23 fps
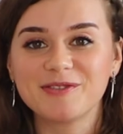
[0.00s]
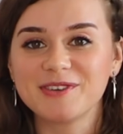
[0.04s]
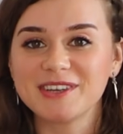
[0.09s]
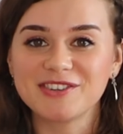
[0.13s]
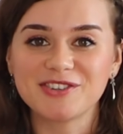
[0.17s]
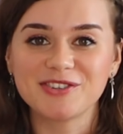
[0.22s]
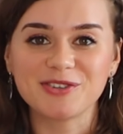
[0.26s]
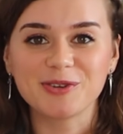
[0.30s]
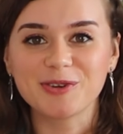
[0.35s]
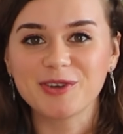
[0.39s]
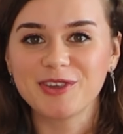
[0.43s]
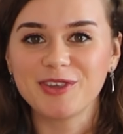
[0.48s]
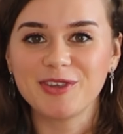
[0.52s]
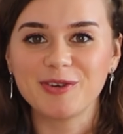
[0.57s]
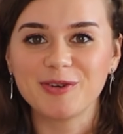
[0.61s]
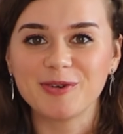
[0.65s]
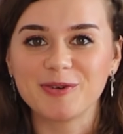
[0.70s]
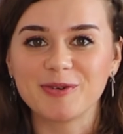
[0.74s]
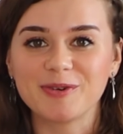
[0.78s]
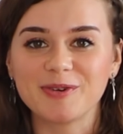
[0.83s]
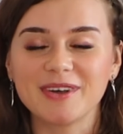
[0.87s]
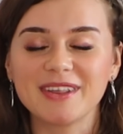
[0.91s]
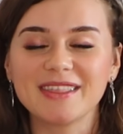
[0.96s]
visual
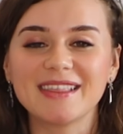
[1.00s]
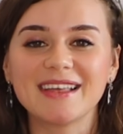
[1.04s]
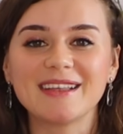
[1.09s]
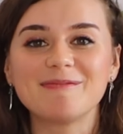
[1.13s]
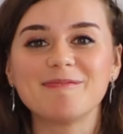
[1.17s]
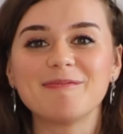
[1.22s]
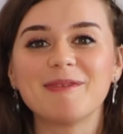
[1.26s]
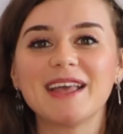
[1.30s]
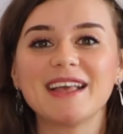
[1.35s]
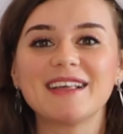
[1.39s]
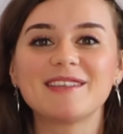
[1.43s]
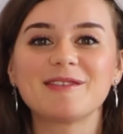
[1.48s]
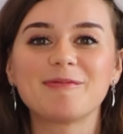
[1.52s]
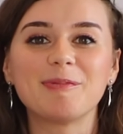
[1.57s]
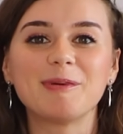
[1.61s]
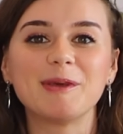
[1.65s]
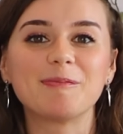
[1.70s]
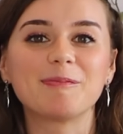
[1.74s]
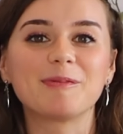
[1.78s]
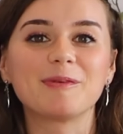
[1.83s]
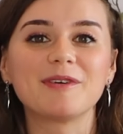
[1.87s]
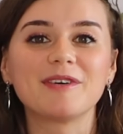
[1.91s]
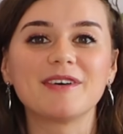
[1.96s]
cue that makes
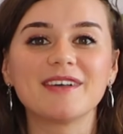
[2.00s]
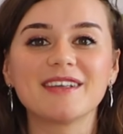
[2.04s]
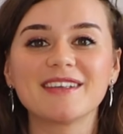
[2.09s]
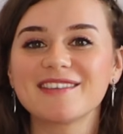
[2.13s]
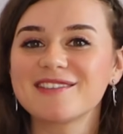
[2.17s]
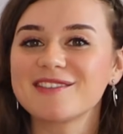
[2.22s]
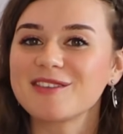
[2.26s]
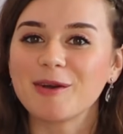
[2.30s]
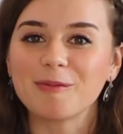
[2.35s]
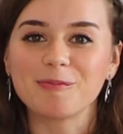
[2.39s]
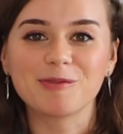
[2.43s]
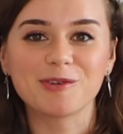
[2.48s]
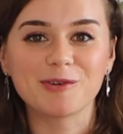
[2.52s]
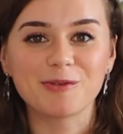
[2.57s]
people stop